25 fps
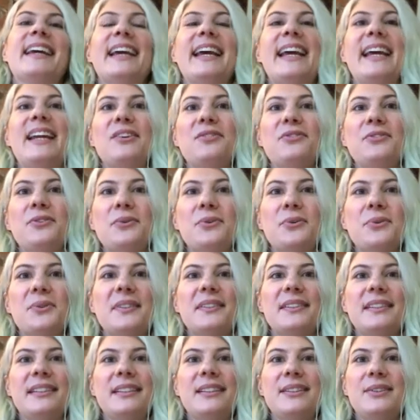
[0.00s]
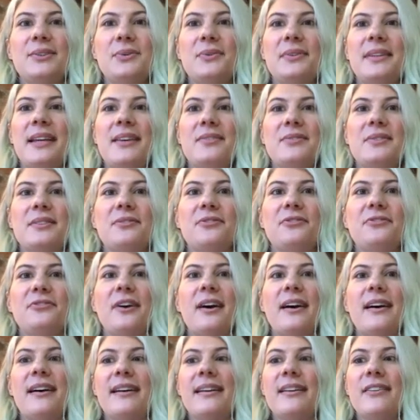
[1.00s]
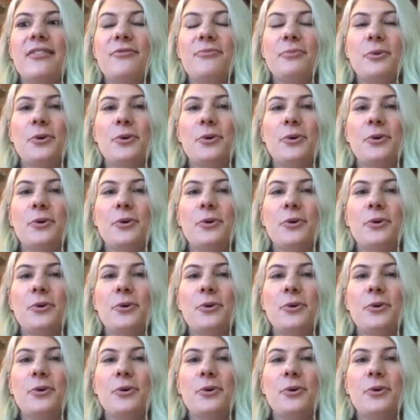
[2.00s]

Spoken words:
And of course, in 2005,